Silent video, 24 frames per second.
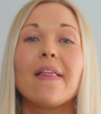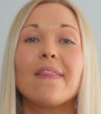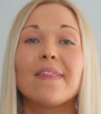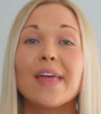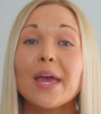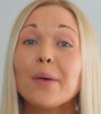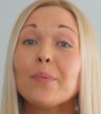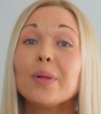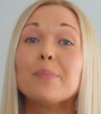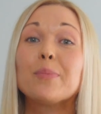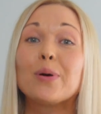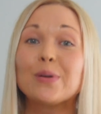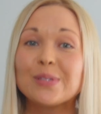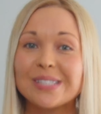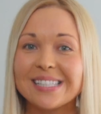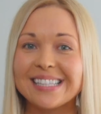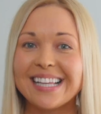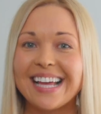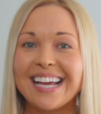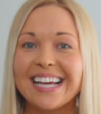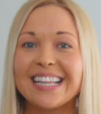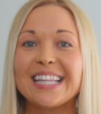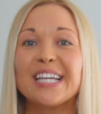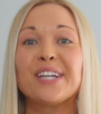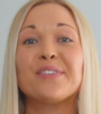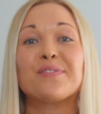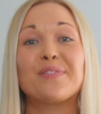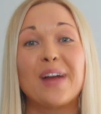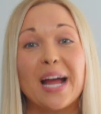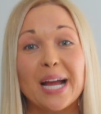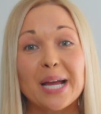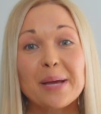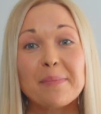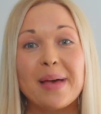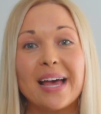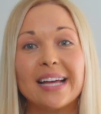they will most likely
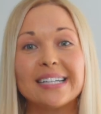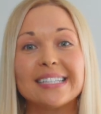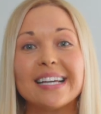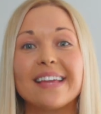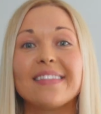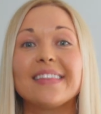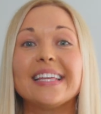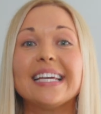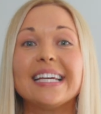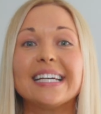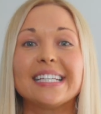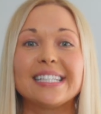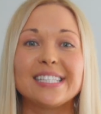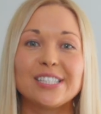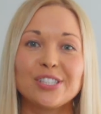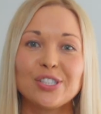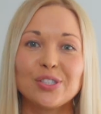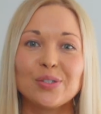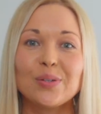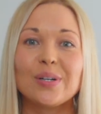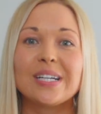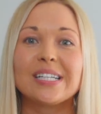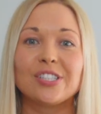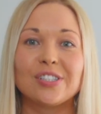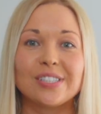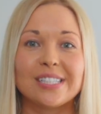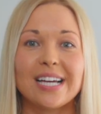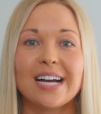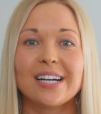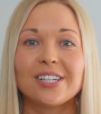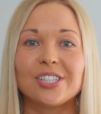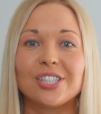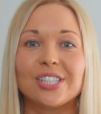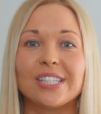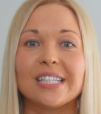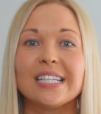recommend the initial
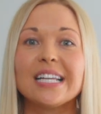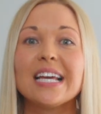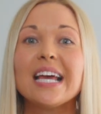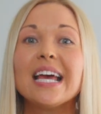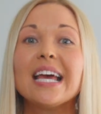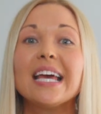introduction